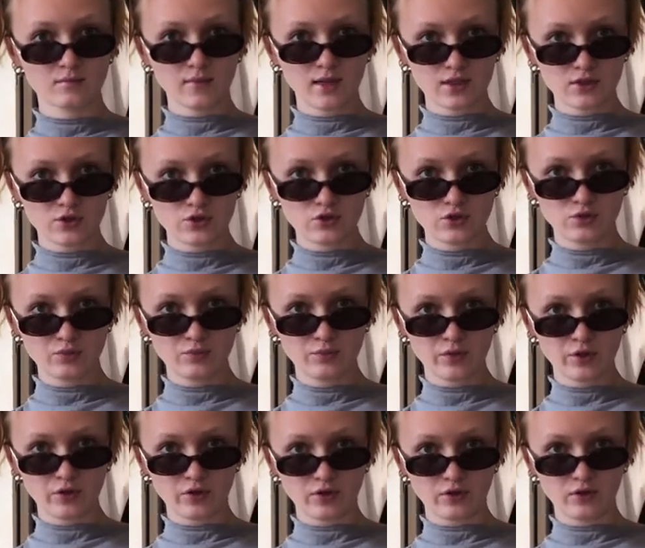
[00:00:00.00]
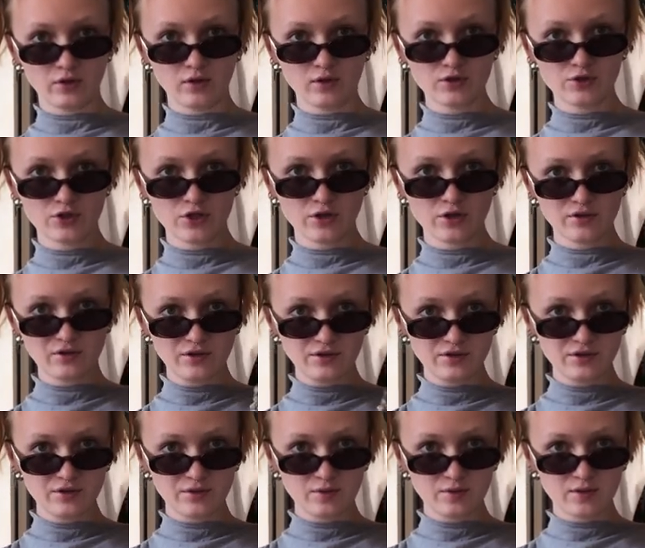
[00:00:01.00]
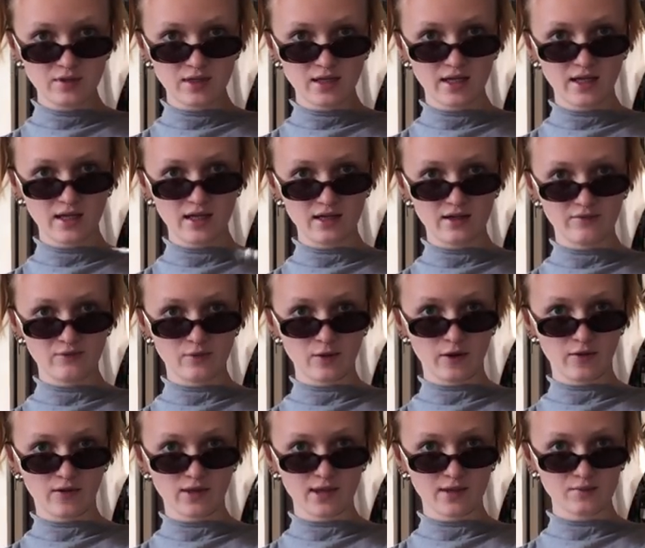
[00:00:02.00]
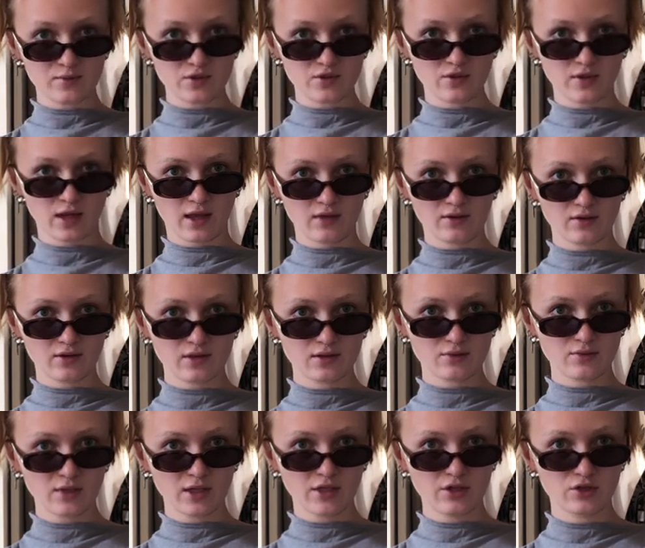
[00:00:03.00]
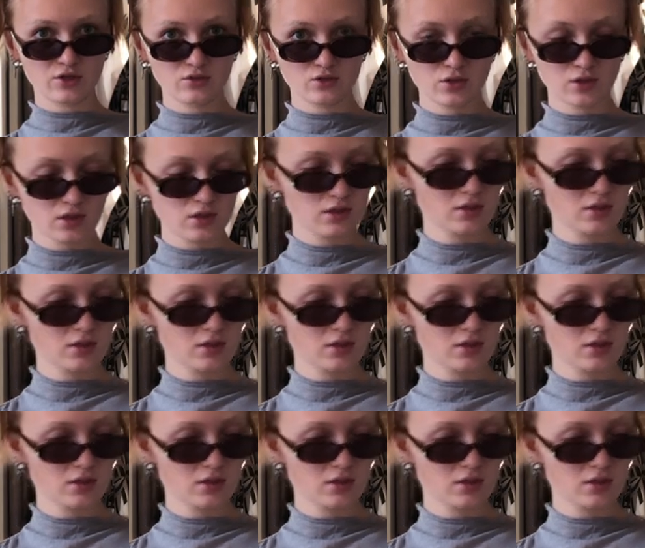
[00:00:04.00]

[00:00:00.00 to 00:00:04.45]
my two pearl chokers and I love wearing them together. It's really cute.